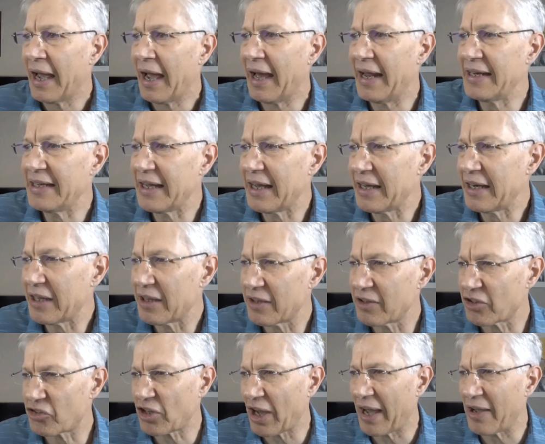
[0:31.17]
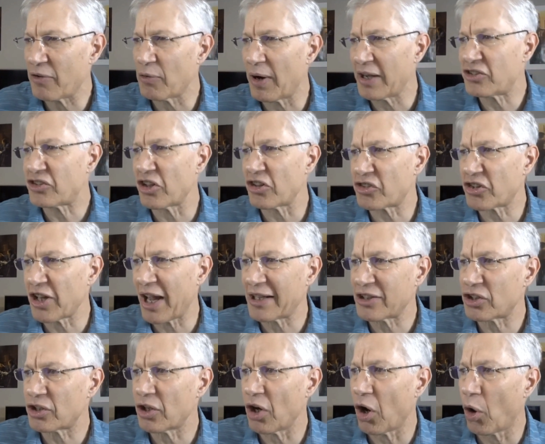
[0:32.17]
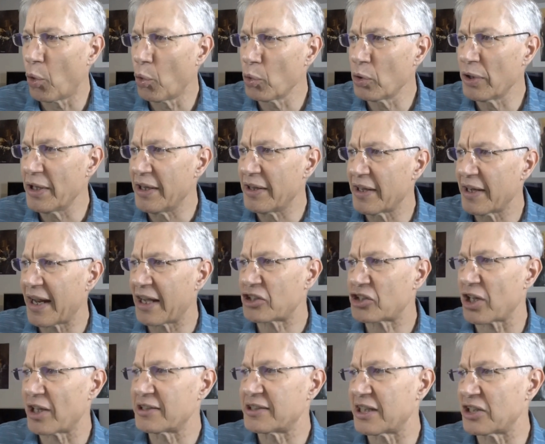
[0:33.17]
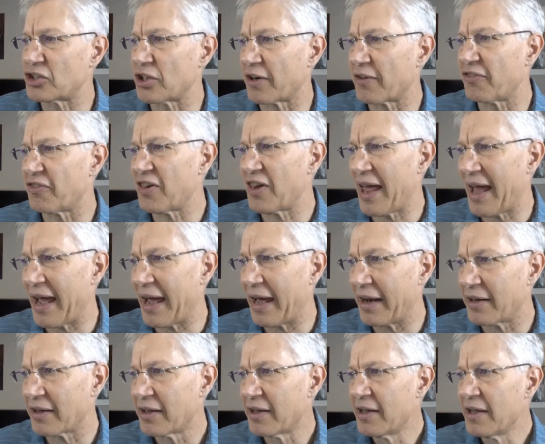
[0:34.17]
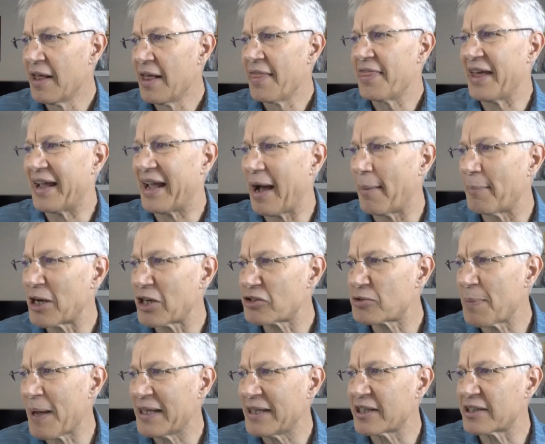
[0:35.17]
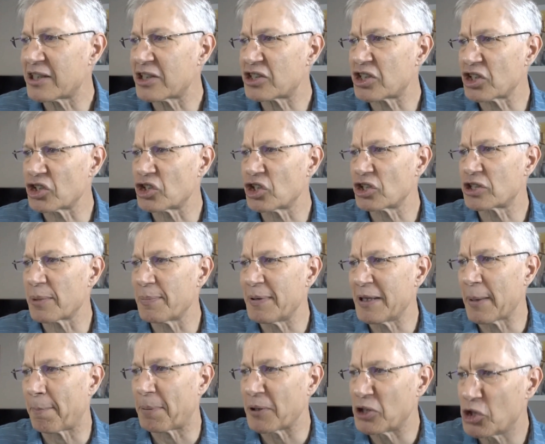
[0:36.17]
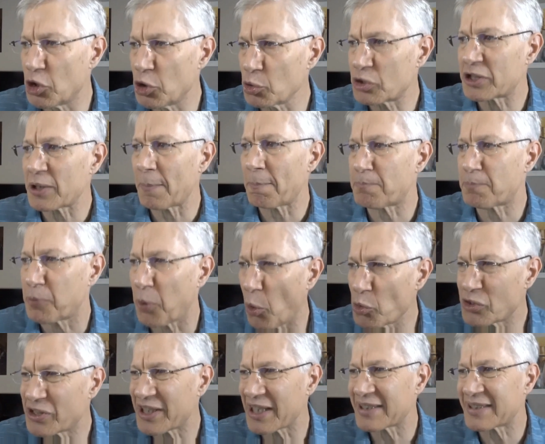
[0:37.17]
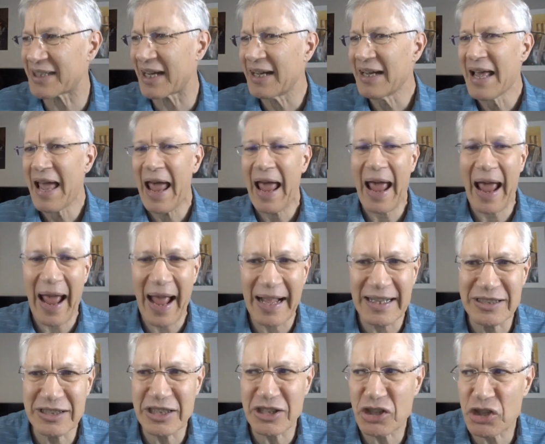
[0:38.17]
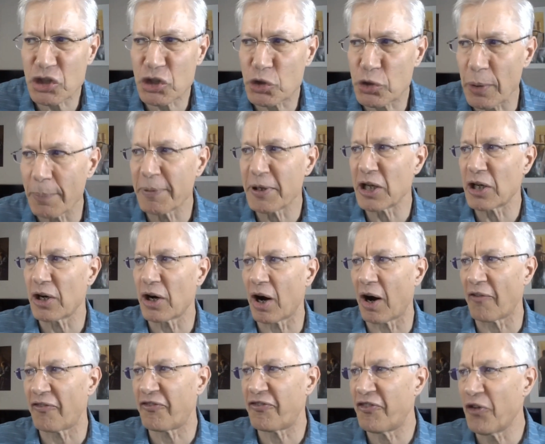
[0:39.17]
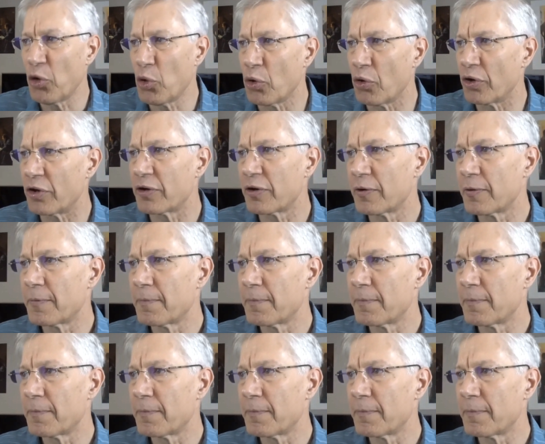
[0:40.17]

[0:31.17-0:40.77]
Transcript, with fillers: And, he, and he, this guy writes, it's not only the nationalization of land. The government has made the decision to be the producer, processor, and distributor of food.